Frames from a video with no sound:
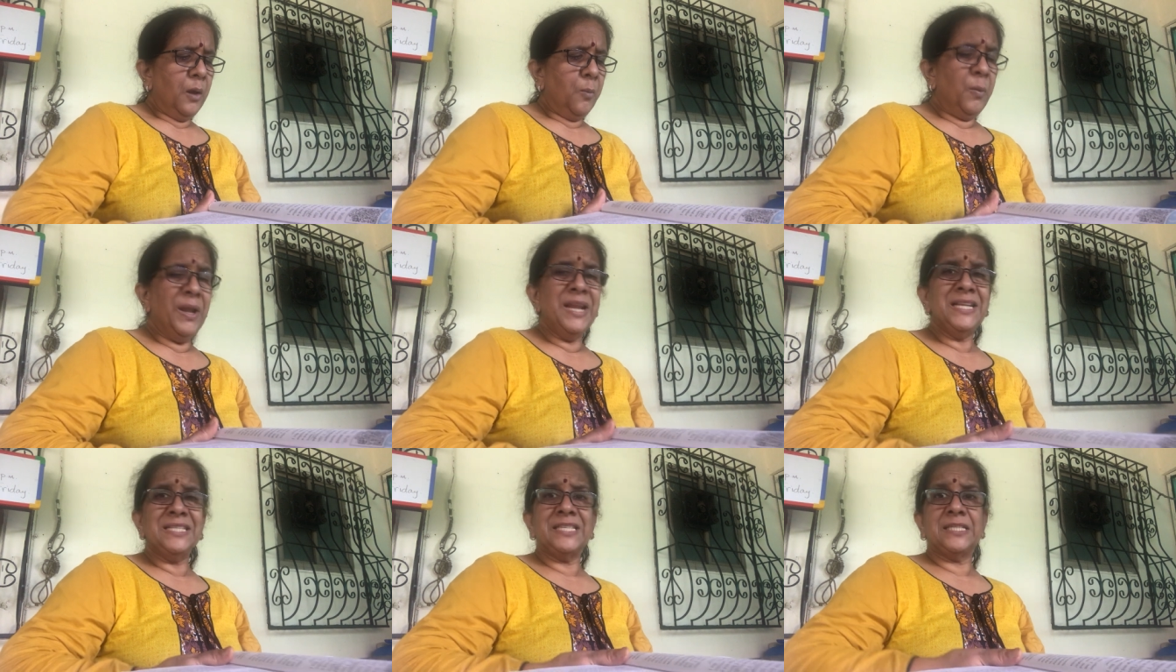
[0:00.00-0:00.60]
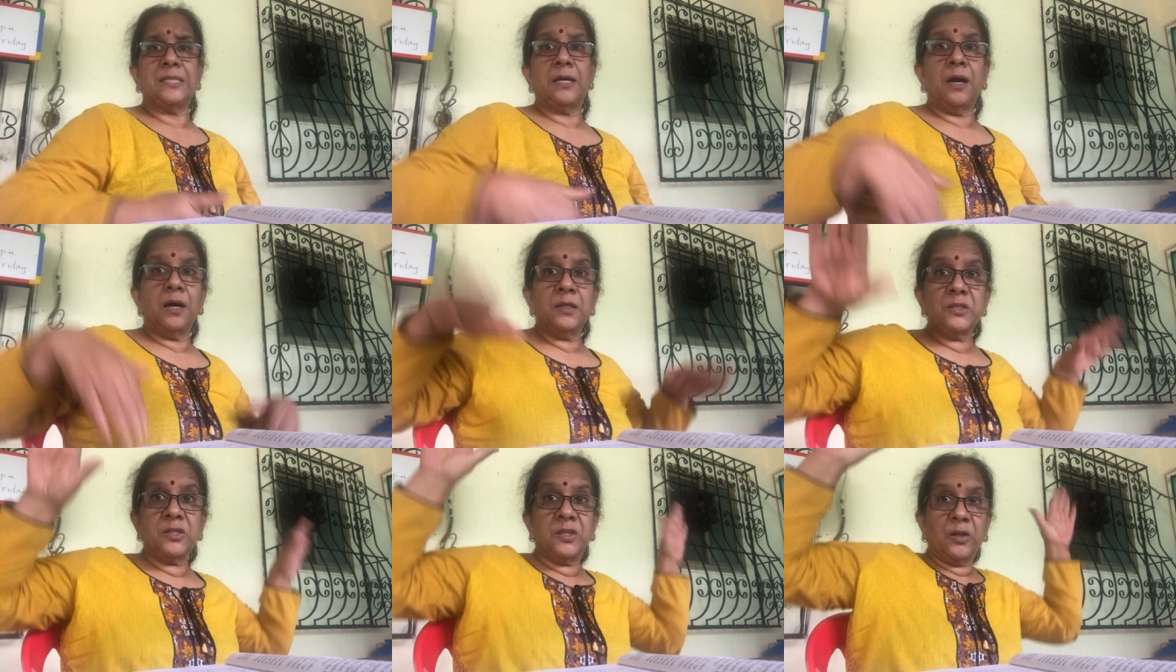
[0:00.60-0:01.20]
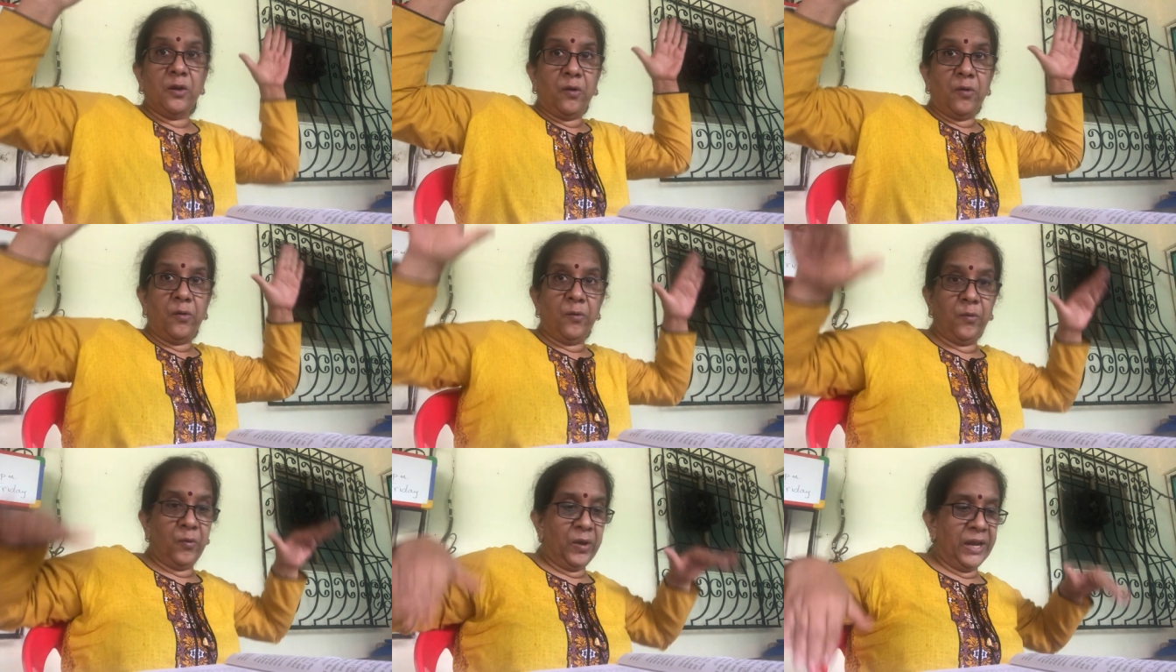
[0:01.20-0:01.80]
When it starts
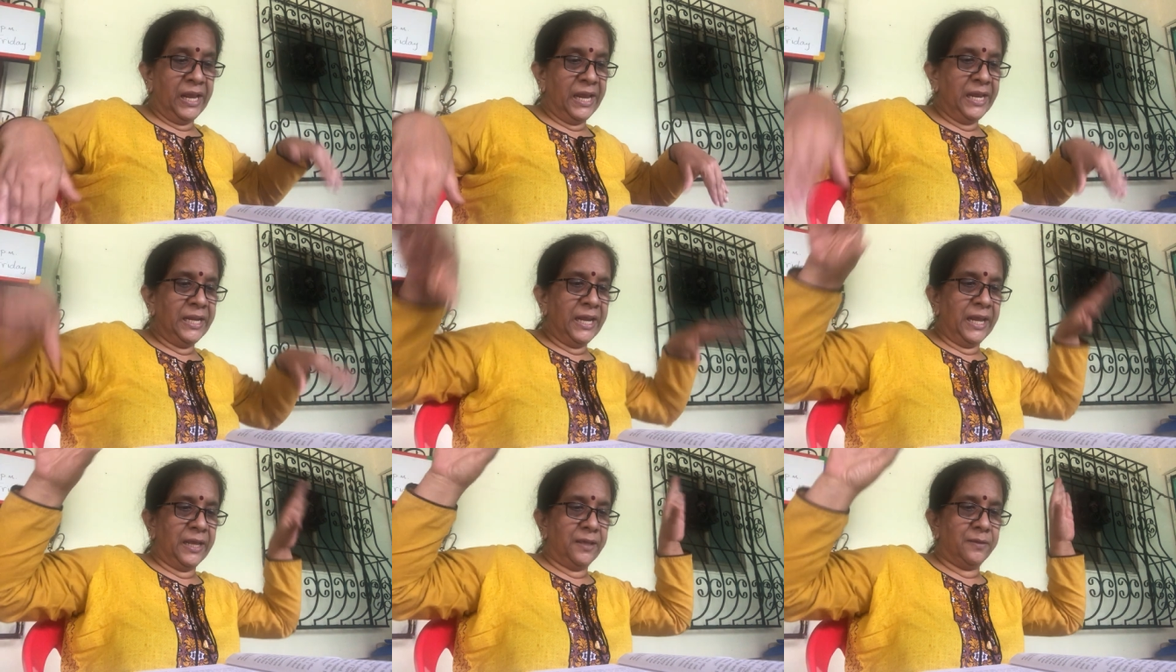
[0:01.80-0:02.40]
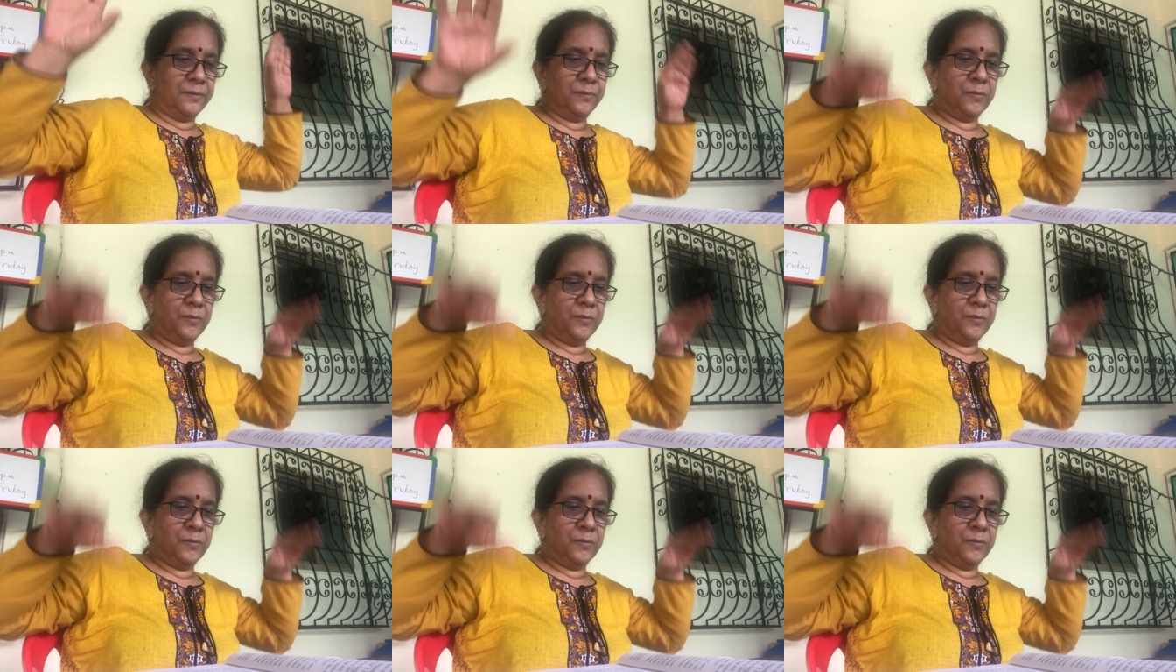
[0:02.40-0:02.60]
raining,